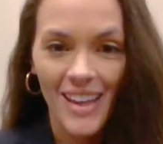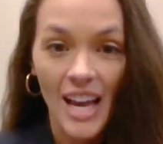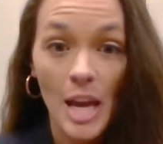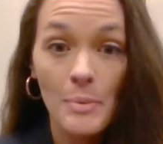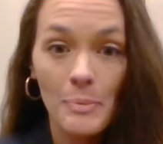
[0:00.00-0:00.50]

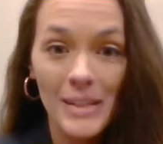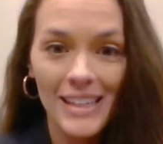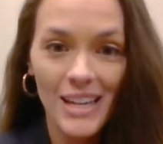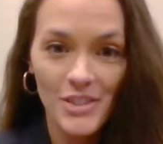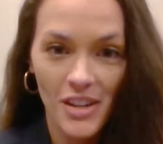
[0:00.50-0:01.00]
I'm a
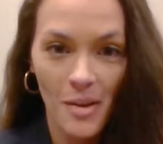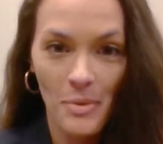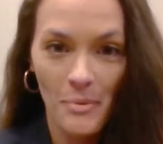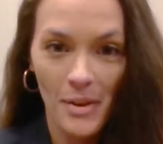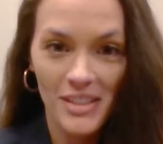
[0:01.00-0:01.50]
pediatric
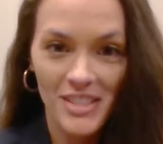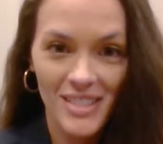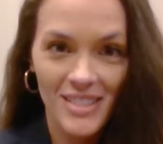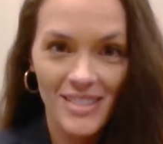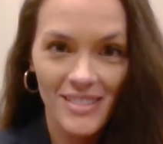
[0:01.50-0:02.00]

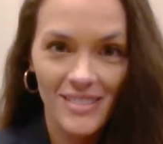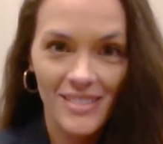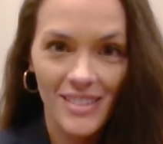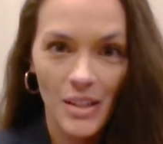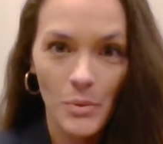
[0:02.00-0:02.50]
ophthalmologist,
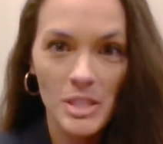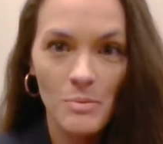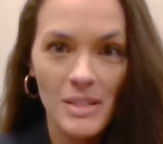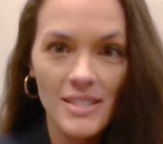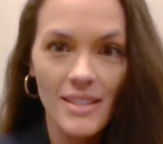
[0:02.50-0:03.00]
which
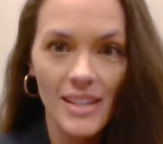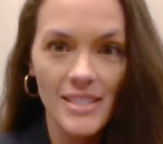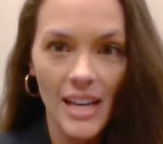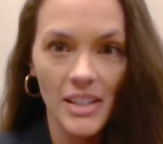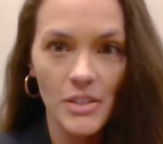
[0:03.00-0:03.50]
means that I
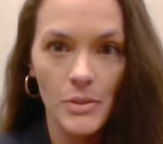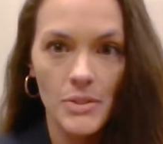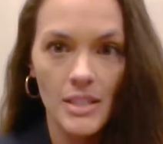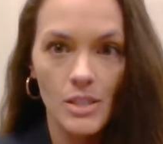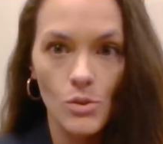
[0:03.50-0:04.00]

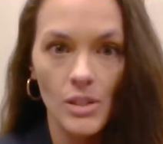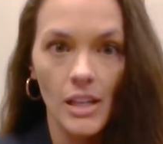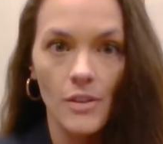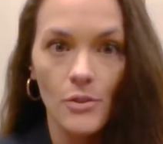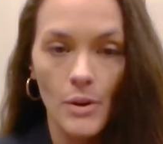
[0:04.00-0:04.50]
diagnose and treat
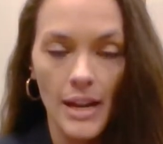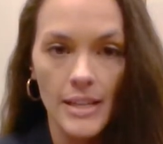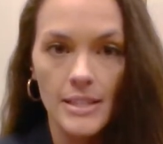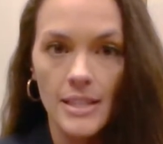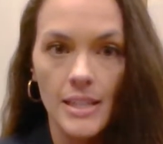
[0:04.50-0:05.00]
a
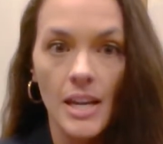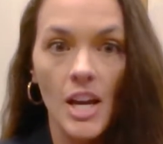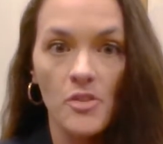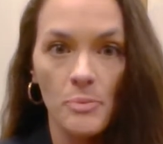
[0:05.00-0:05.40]
variety of